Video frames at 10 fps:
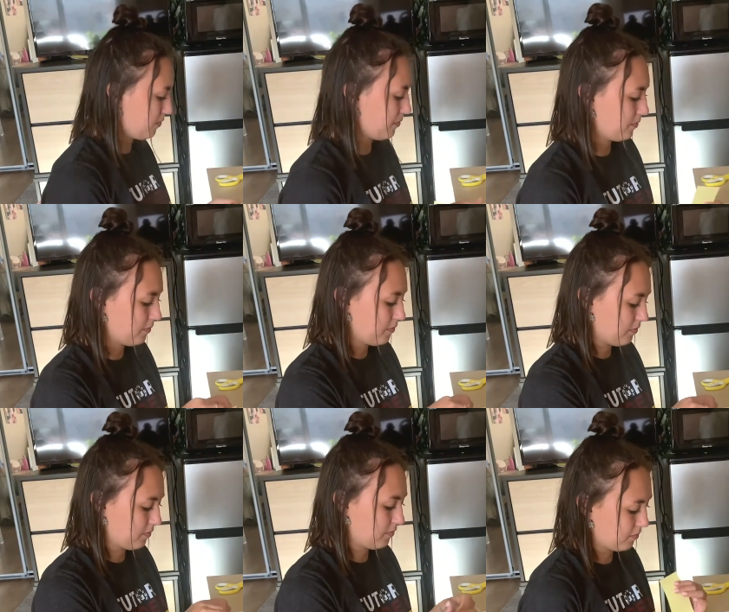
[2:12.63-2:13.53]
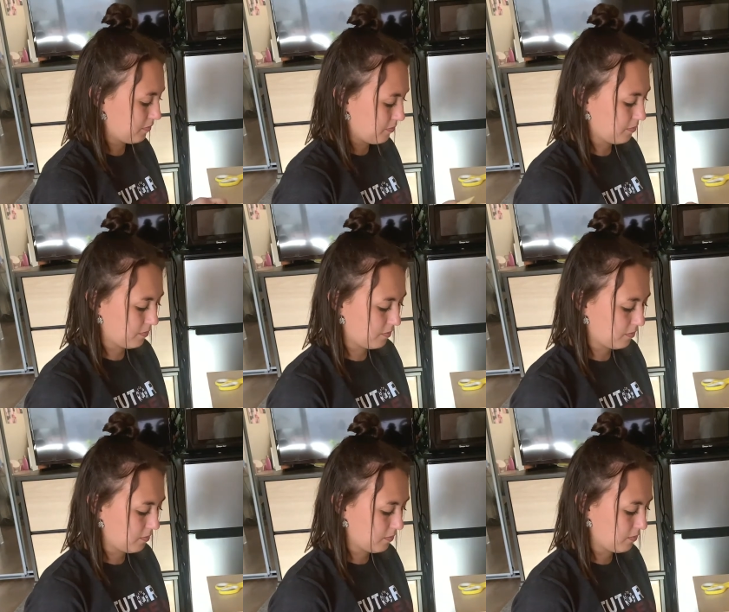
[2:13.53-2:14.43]

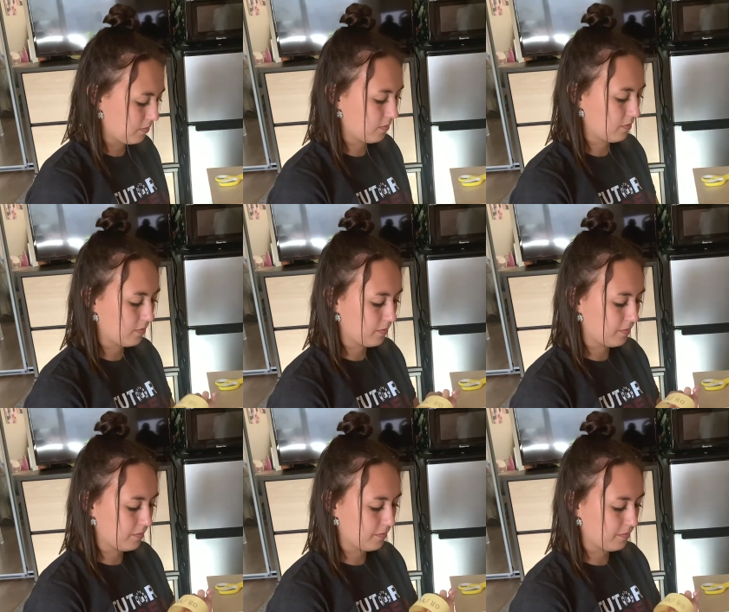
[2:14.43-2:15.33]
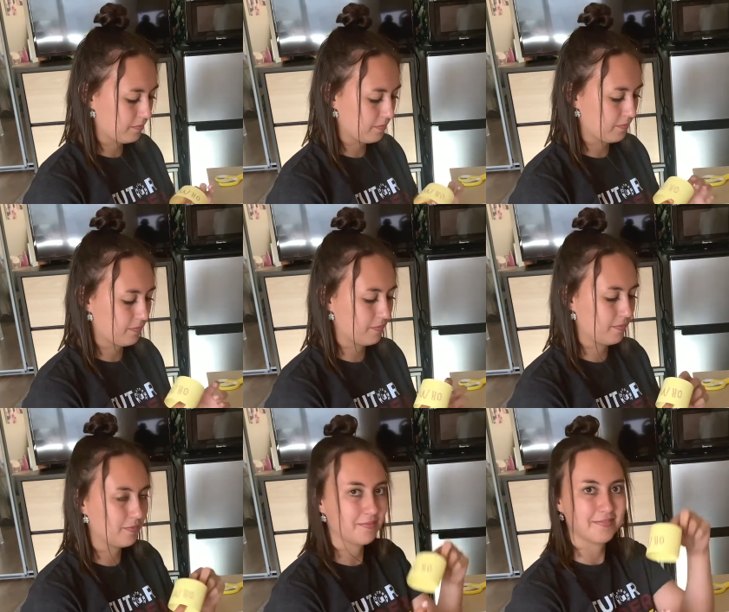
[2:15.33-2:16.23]

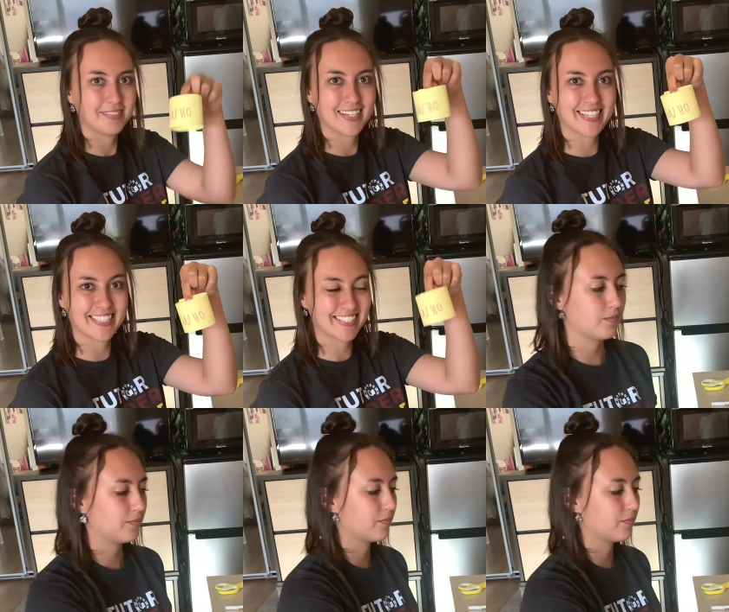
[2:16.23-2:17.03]
No one is speaking in this clip.